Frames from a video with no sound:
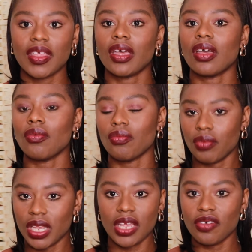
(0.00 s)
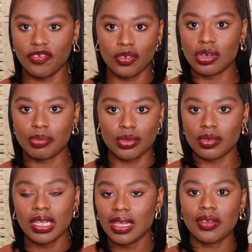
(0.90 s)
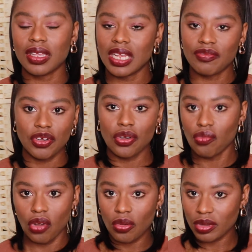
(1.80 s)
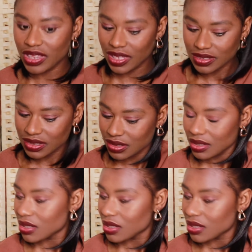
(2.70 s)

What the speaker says: They're really affordable. You can never go wrong with these.